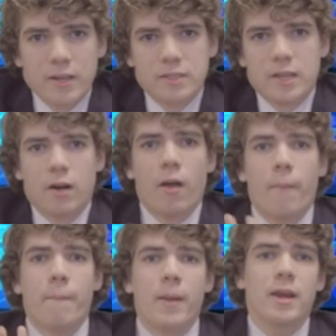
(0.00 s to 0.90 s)
as their
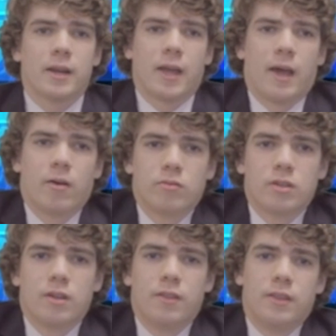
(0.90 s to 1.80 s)
main account.